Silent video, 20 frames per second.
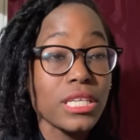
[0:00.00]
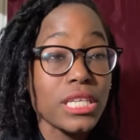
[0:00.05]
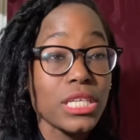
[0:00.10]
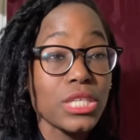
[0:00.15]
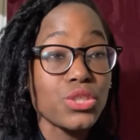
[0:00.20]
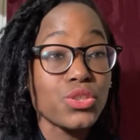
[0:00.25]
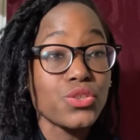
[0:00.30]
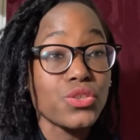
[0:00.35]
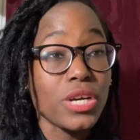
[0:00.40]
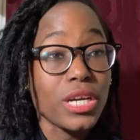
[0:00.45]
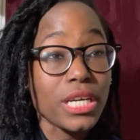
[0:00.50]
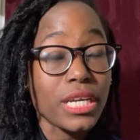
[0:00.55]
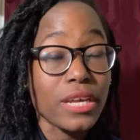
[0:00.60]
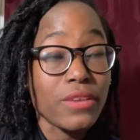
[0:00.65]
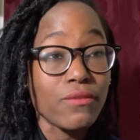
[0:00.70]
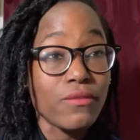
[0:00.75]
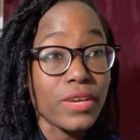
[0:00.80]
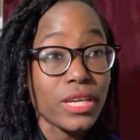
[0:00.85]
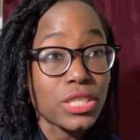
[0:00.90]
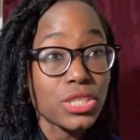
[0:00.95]
drug
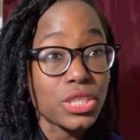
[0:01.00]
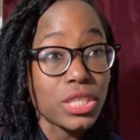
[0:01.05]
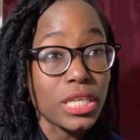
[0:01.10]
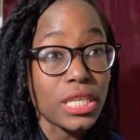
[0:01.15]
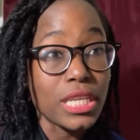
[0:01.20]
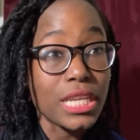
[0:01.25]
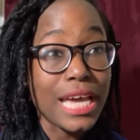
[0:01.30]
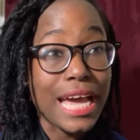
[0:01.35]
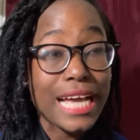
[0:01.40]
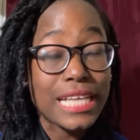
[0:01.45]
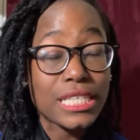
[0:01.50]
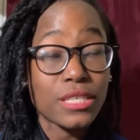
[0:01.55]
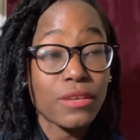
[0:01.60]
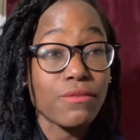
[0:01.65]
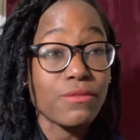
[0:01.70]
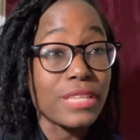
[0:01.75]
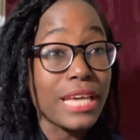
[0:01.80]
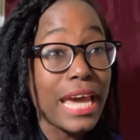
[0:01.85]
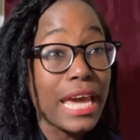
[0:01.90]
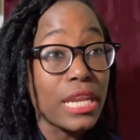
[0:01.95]
conviction as of
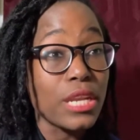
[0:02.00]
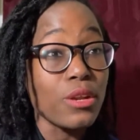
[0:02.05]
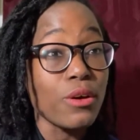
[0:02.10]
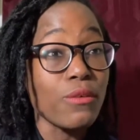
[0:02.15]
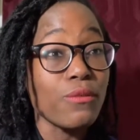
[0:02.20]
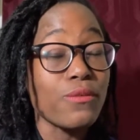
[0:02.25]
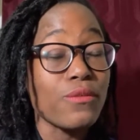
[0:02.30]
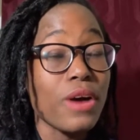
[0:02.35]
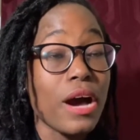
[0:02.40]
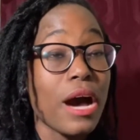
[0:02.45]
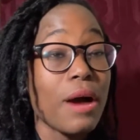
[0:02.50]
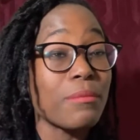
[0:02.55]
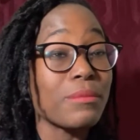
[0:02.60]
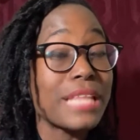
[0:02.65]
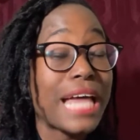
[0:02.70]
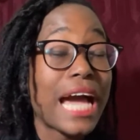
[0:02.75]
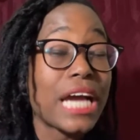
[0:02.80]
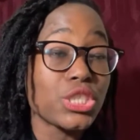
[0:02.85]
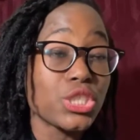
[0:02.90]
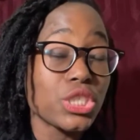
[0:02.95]
the end of
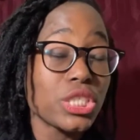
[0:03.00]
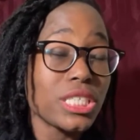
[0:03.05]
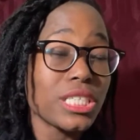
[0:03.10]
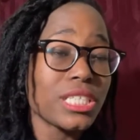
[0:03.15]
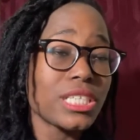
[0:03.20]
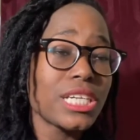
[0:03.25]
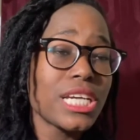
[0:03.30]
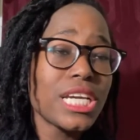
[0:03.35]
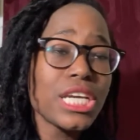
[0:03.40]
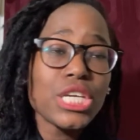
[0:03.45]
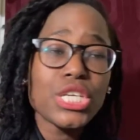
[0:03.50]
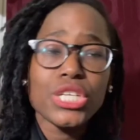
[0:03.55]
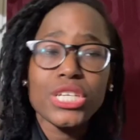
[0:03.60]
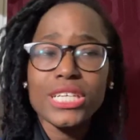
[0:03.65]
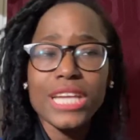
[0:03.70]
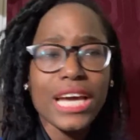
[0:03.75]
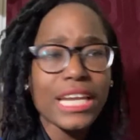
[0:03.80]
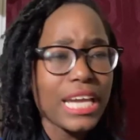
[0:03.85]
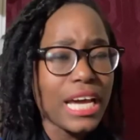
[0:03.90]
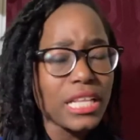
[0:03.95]
last year, you're
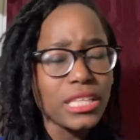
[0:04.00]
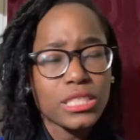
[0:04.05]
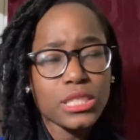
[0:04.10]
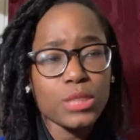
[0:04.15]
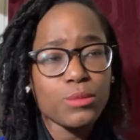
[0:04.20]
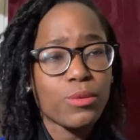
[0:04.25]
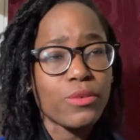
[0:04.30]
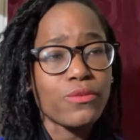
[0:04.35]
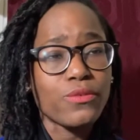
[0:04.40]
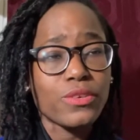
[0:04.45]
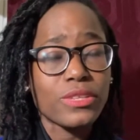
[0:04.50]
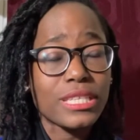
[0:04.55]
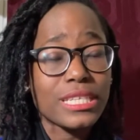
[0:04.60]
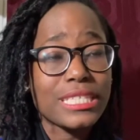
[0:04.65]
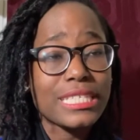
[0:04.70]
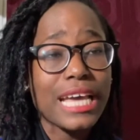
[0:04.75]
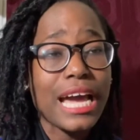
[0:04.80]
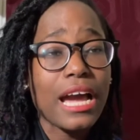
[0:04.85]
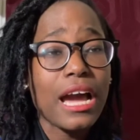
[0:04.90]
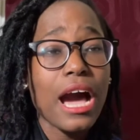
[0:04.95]
not eligible for this
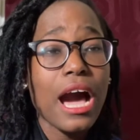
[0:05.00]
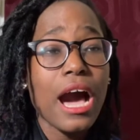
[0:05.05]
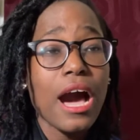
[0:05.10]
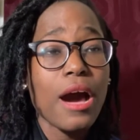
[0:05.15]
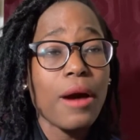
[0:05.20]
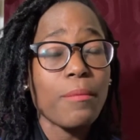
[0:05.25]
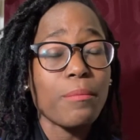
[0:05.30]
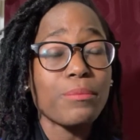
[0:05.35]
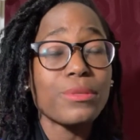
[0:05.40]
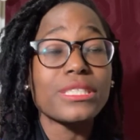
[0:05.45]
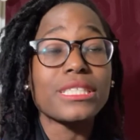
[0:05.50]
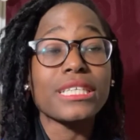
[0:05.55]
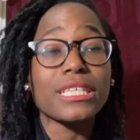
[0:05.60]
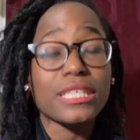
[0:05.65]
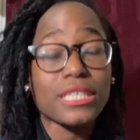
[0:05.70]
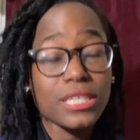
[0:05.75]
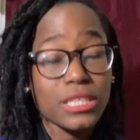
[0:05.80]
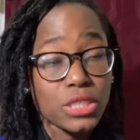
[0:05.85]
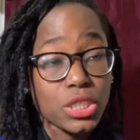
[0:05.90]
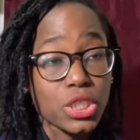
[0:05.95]

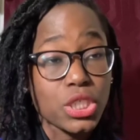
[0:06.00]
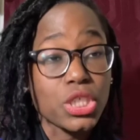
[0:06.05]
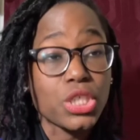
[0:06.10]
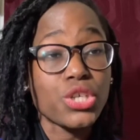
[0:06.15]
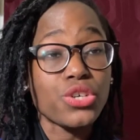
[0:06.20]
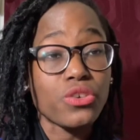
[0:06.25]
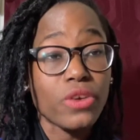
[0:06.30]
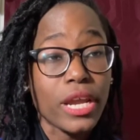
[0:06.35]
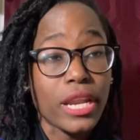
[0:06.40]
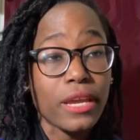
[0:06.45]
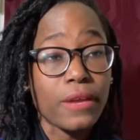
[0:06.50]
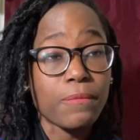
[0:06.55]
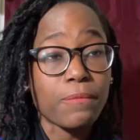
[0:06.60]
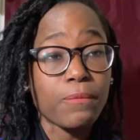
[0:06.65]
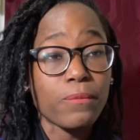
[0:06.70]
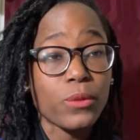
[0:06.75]
particular credit.